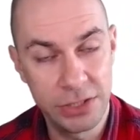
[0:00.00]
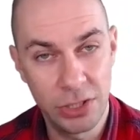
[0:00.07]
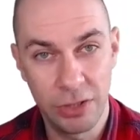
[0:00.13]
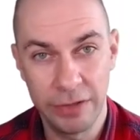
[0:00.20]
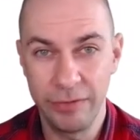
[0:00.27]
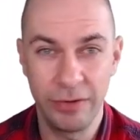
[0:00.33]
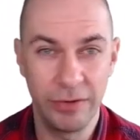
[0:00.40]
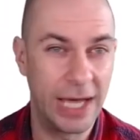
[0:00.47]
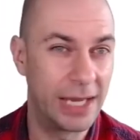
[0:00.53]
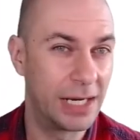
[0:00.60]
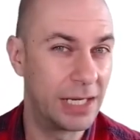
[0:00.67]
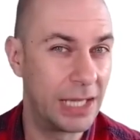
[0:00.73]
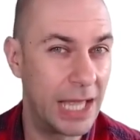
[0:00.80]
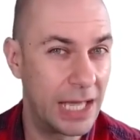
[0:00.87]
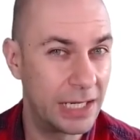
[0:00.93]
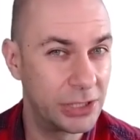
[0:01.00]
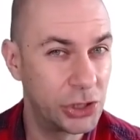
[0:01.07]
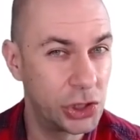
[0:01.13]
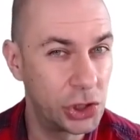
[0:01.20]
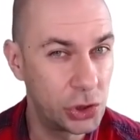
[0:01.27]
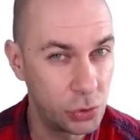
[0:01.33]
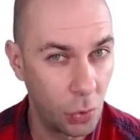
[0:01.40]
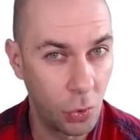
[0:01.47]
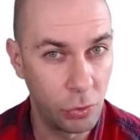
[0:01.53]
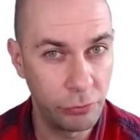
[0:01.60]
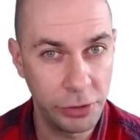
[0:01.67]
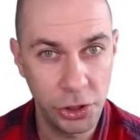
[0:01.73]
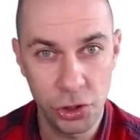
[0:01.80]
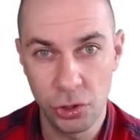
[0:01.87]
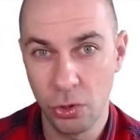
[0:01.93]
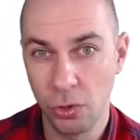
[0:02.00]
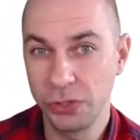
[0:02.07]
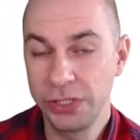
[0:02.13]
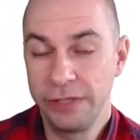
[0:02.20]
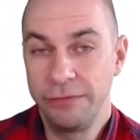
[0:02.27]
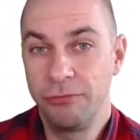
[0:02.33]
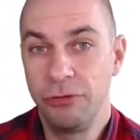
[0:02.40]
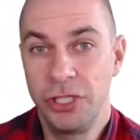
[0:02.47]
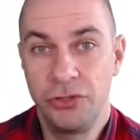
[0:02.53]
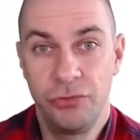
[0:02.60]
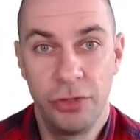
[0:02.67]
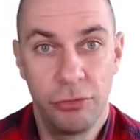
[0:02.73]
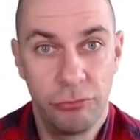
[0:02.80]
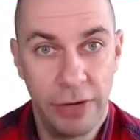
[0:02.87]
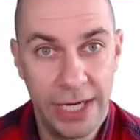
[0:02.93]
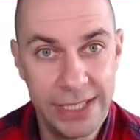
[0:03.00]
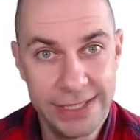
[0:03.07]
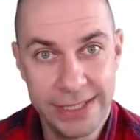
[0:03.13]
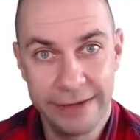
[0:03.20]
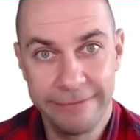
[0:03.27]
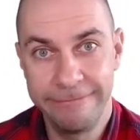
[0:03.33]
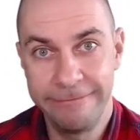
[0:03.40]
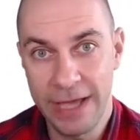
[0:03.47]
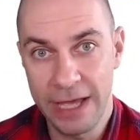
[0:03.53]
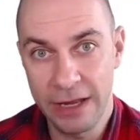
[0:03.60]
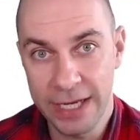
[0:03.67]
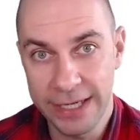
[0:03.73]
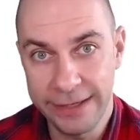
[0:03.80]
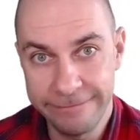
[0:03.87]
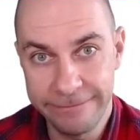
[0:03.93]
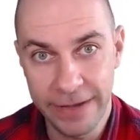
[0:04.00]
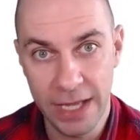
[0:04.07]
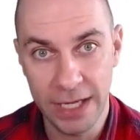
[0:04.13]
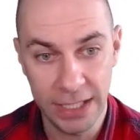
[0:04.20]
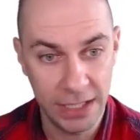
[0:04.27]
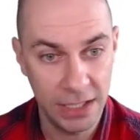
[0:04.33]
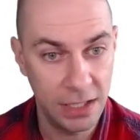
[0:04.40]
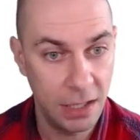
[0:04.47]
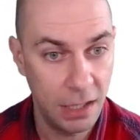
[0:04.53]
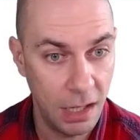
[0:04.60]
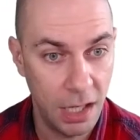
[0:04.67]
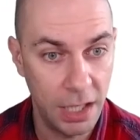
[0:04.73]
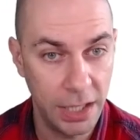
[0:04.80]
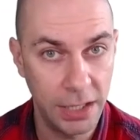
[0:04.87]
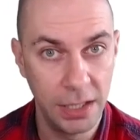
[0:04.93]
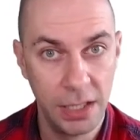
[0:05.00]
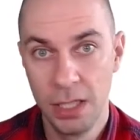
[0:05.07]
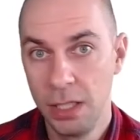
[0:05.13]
so if you've got a lot of storage costs, if risk-free rates are very, very high,